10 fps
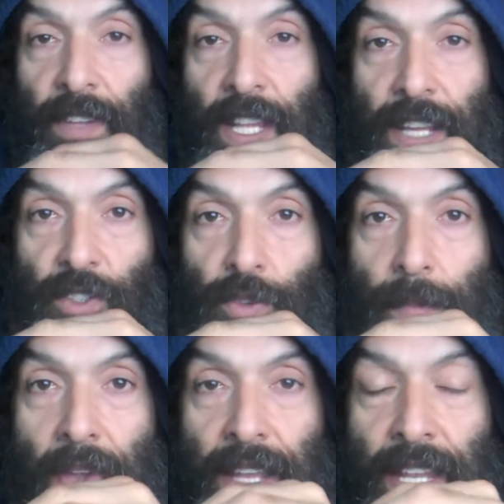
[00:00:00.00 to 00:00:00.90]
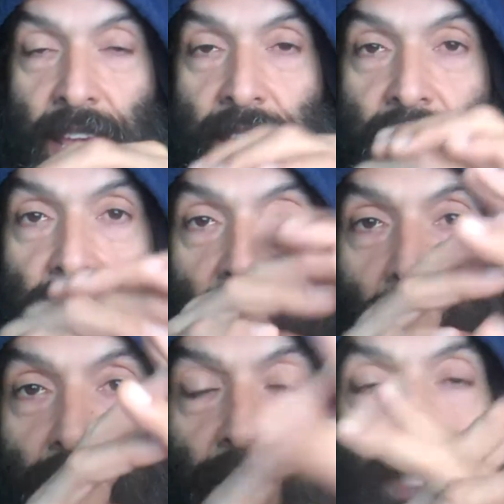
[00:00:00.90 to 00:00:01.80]
of electromagnetic
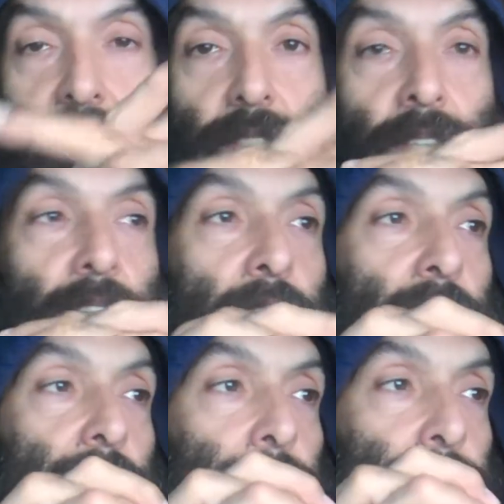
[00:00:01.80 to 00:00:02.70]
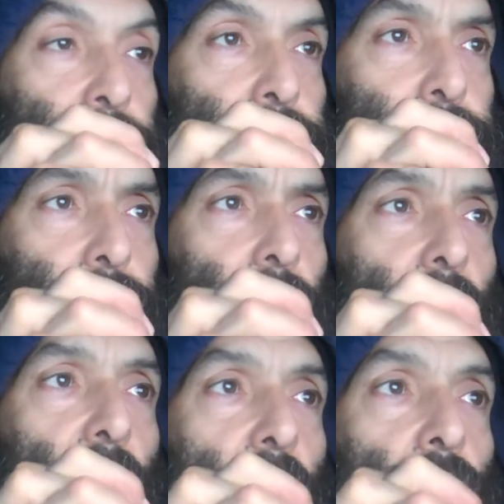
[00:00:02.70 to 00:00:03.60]
charges. Okay?
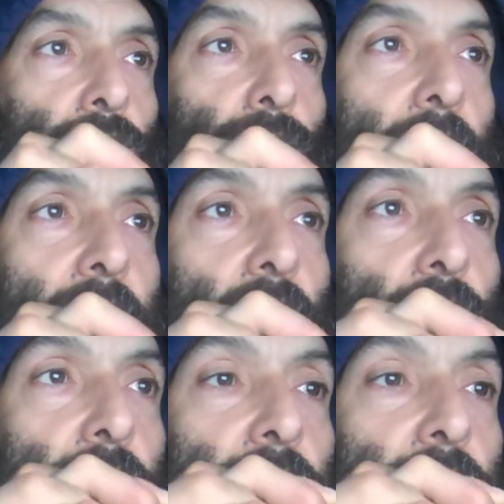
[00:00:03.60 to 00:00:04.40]
So now,